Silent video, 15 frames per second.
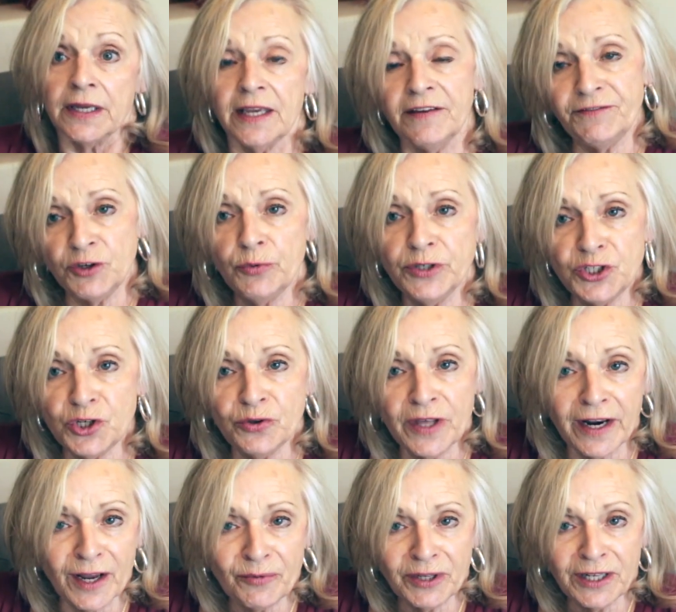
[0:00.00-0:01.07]
if you would do
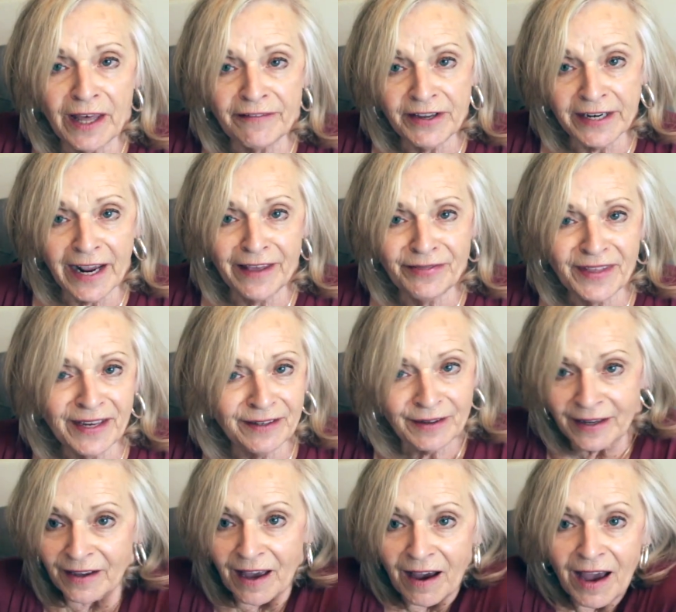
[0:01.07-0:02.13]
that, I would love it. And then
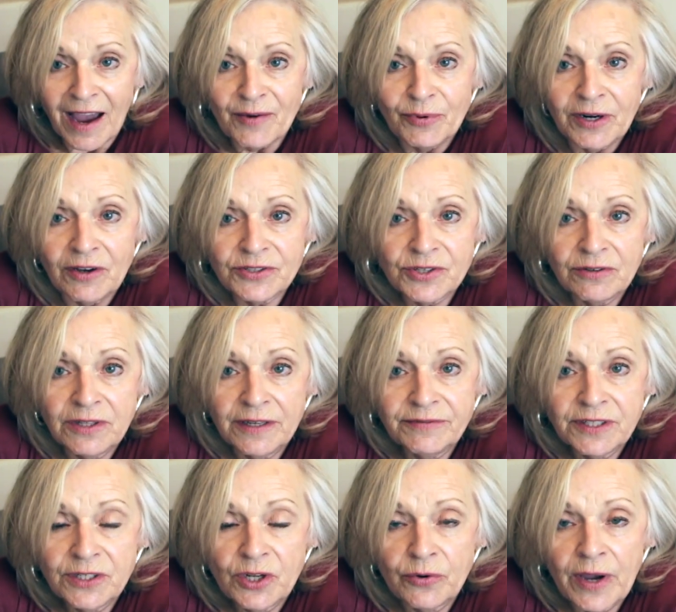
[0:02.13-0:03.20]
I would also love
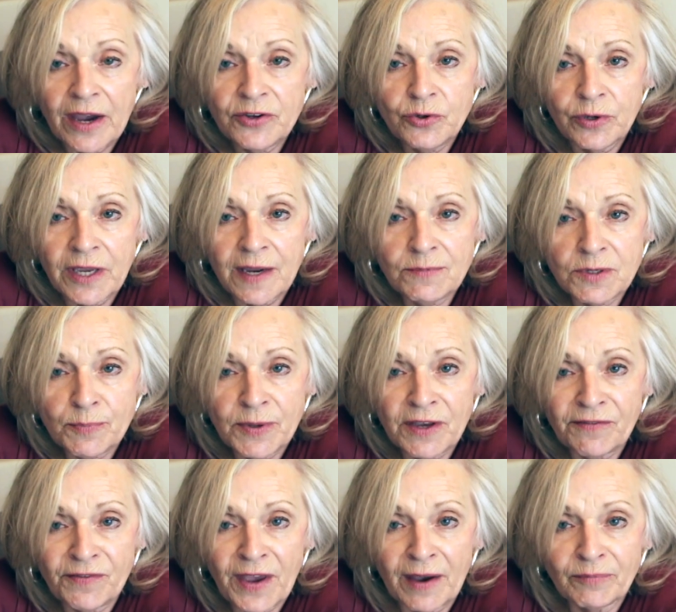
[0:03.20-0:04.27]
to know how you came to be a
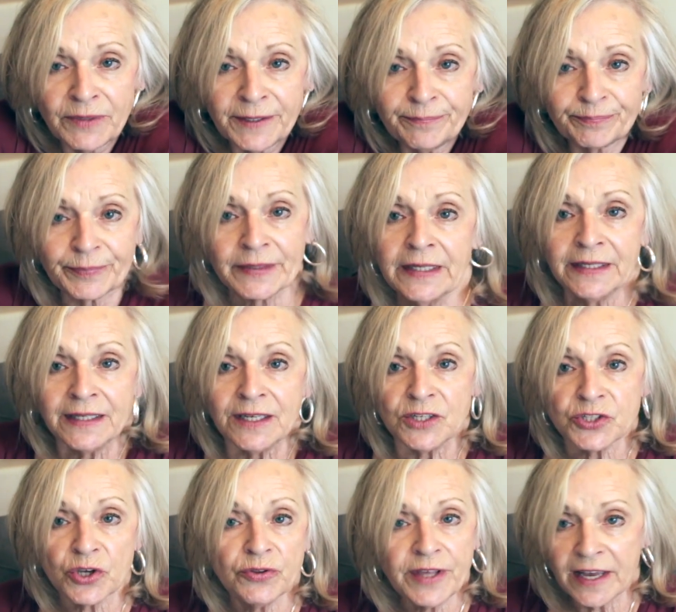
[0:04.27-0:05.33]
family.
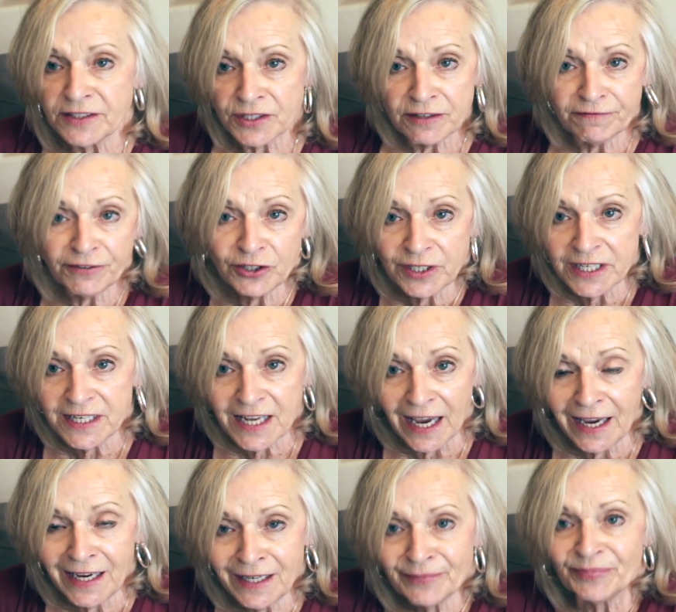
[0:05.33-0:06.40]
So that's it for
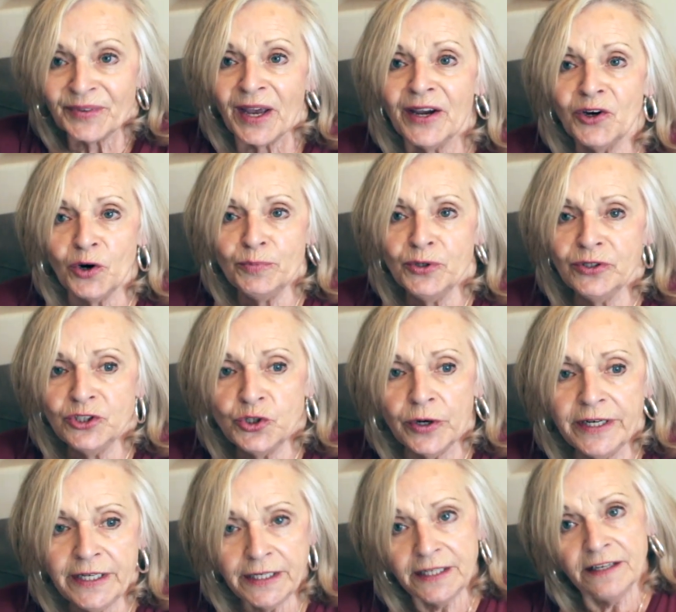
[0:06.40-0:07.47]
today. I hope you
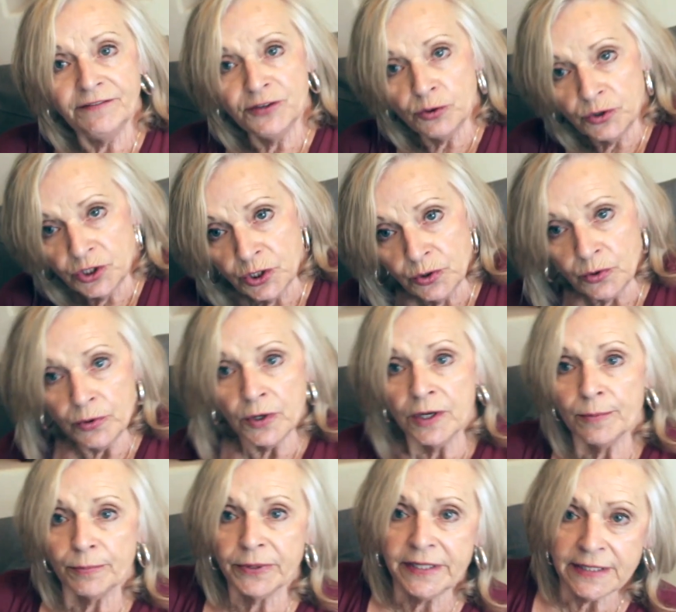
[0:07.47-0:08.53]
enjoyed it. If you do,
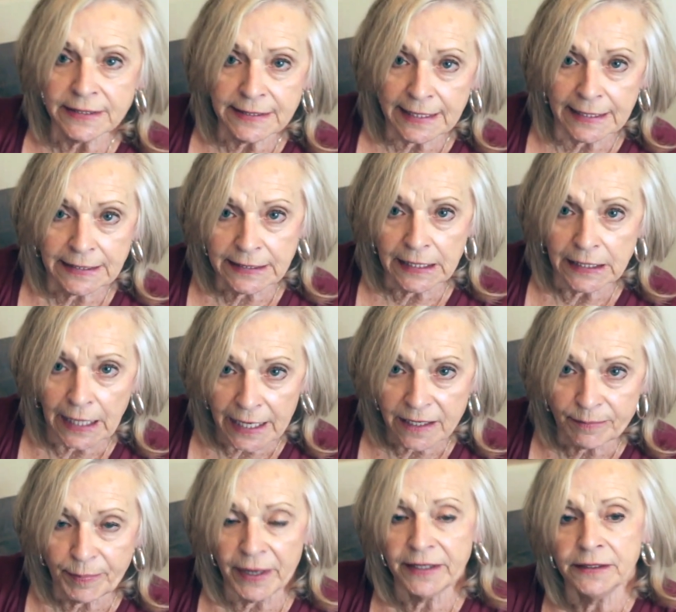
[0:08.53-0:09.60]
please hit the
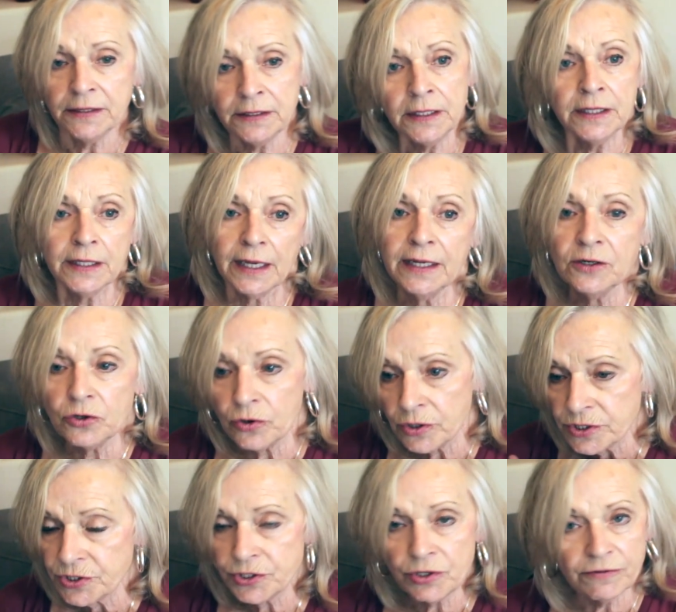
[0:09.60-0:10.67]
like button. And of
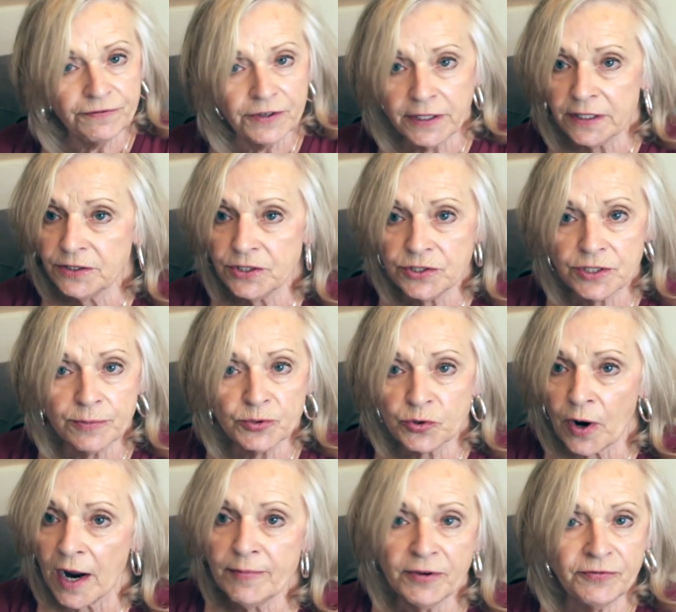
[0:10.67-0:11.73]
course, don't forget to
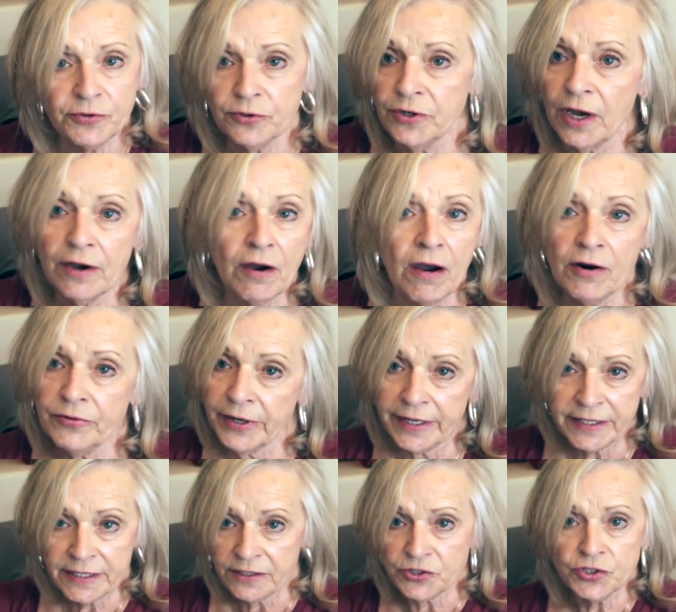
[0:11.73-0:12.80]
subscribe if you're not
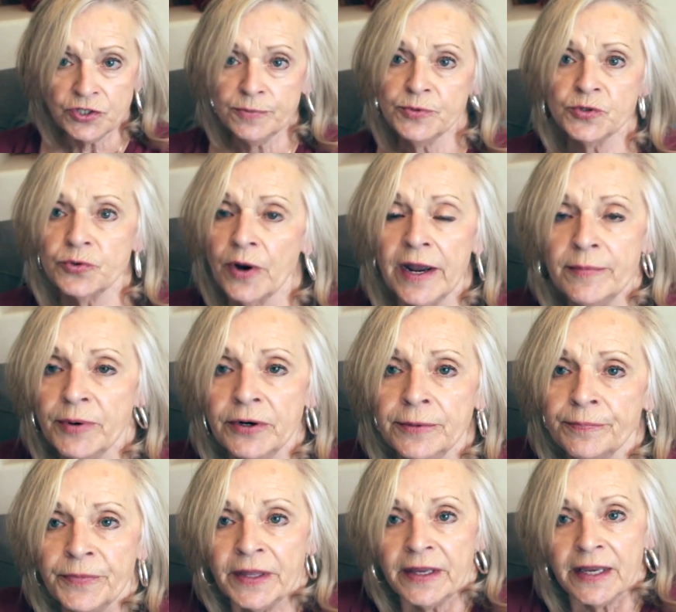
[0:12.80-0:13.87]
already a subscriber.
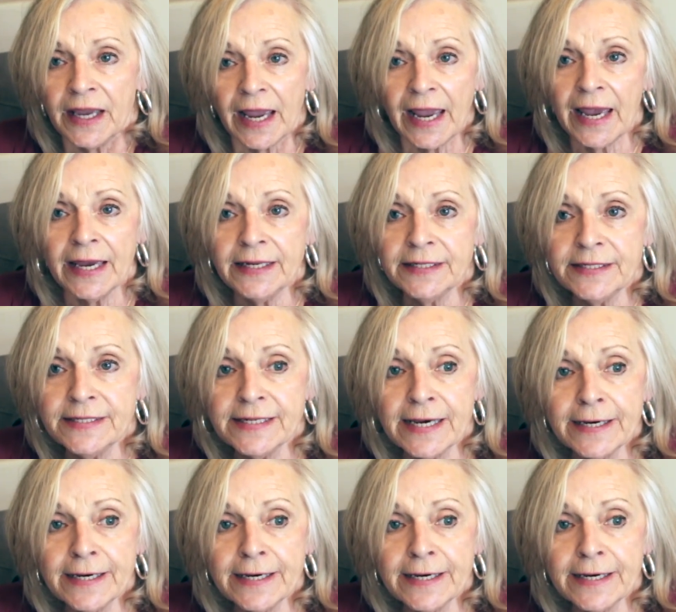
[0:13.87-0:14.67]
And